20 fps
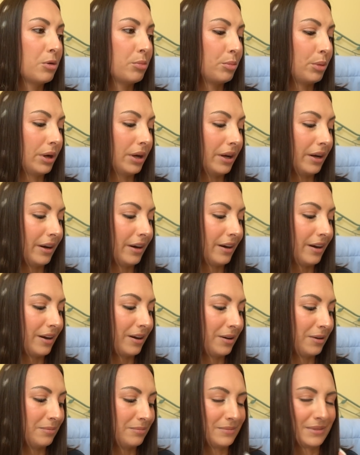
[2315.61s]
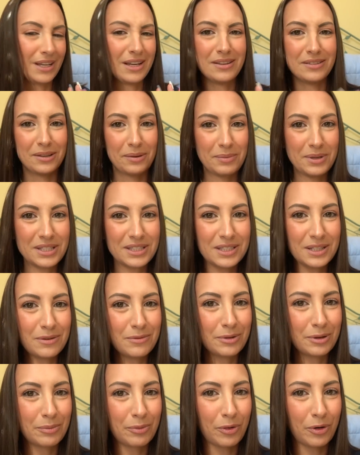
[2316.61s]
But um, yeah, let me see
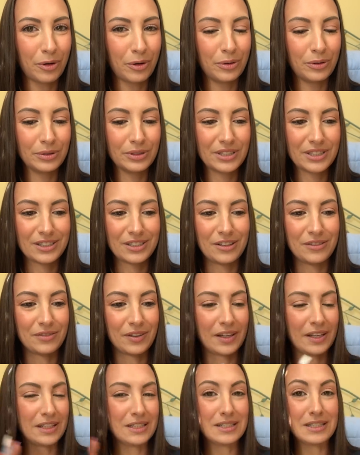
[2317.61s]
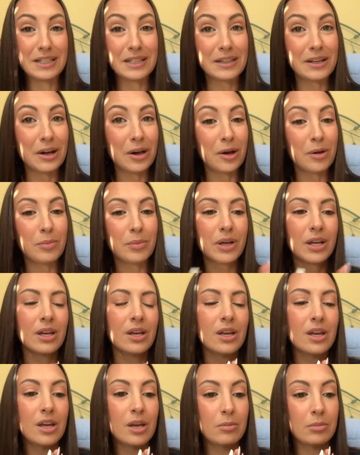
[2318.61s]
what more old stuff I can dig up.
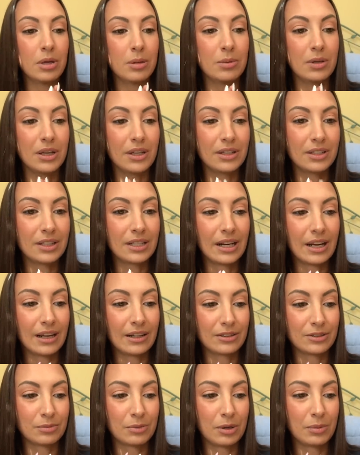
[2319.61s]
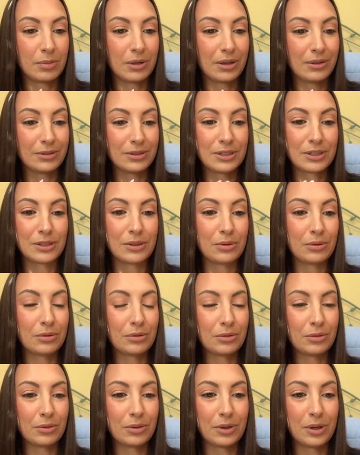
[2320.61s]
Maybe I can ask my parents to go
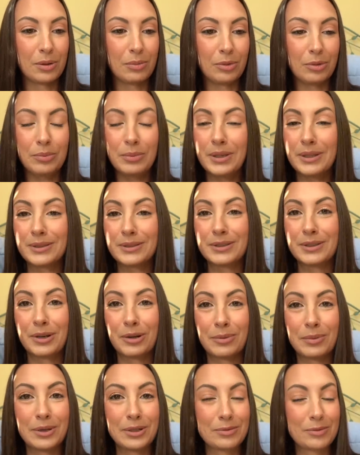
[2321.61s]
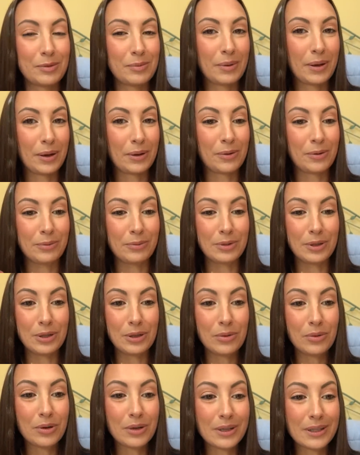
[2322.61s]
through a couple bins in our basement back home in New
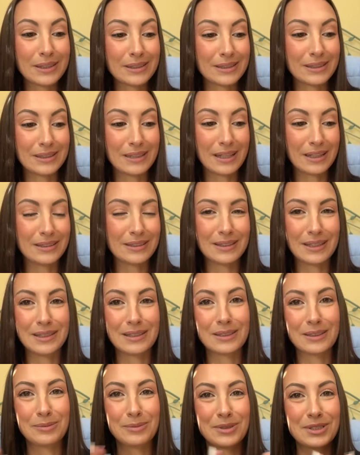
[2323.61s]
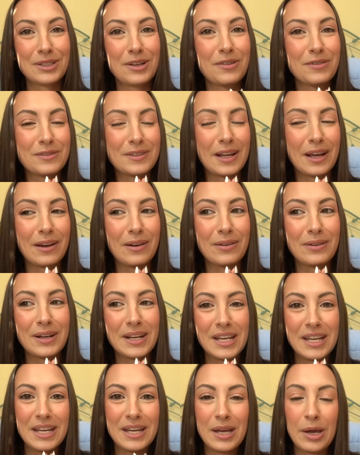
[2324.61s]
York and, and send some stuff down.
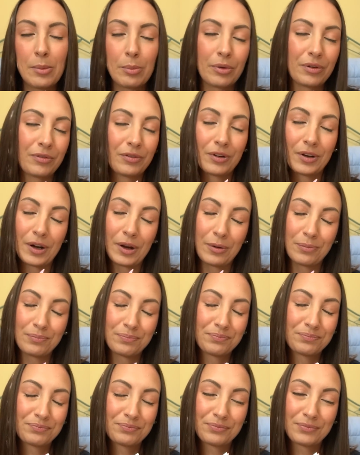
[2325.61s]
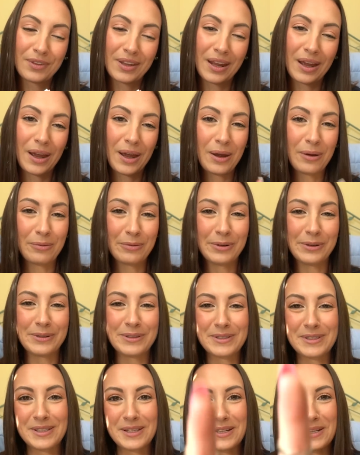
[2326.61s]
But for now, I will
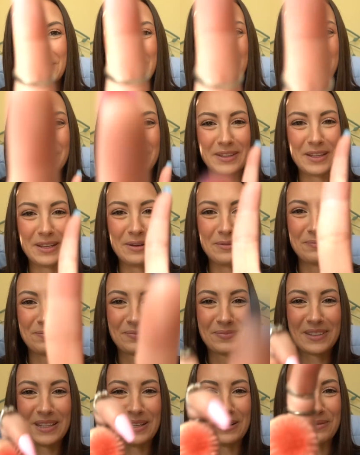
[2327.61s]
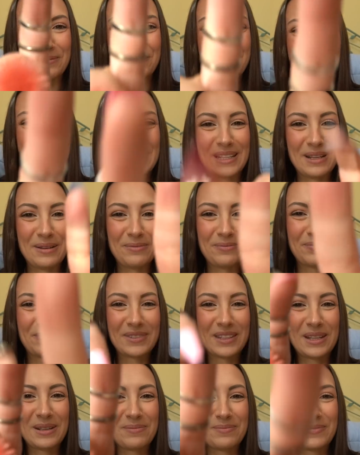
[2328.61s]
see you, you, you, you,
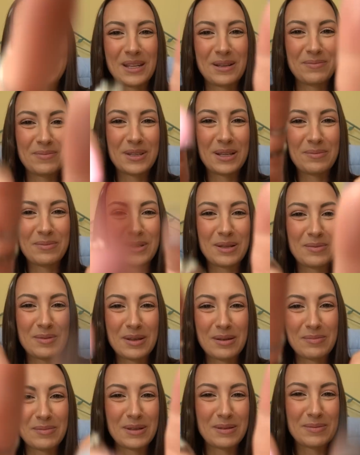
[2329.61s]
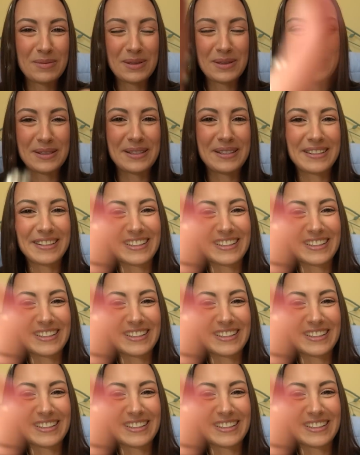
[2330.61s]
you, you, you, you,